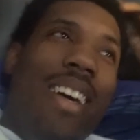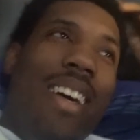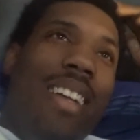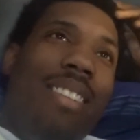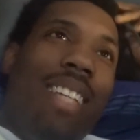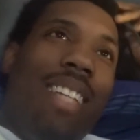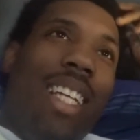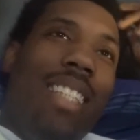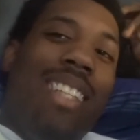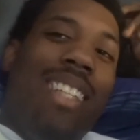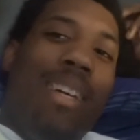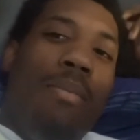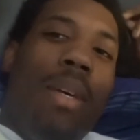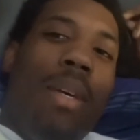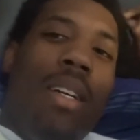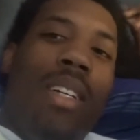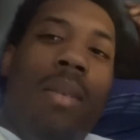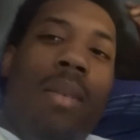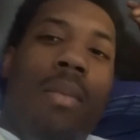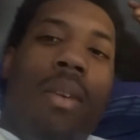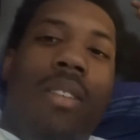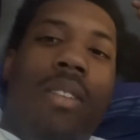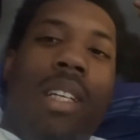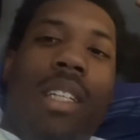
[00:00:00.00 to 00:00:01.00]
trying to make it
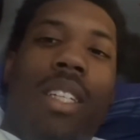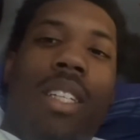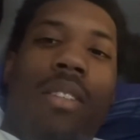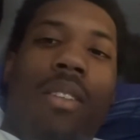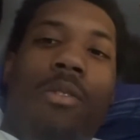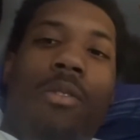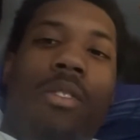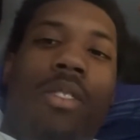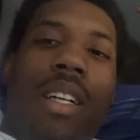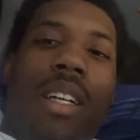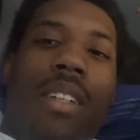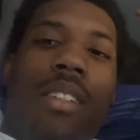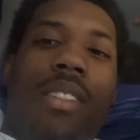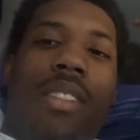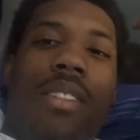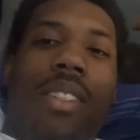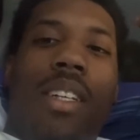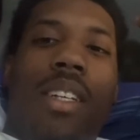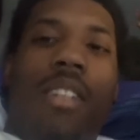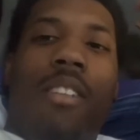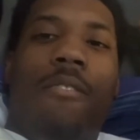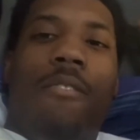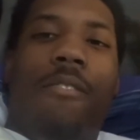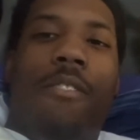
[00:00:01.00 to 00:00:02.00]
come off as if I'm trying to
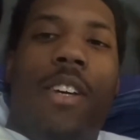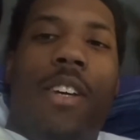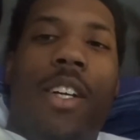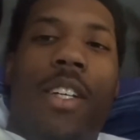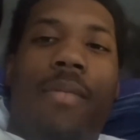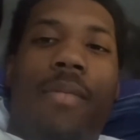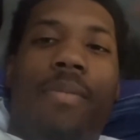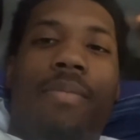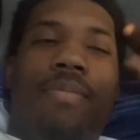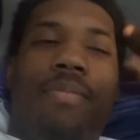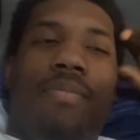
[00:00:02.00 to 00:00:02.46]
steal freight.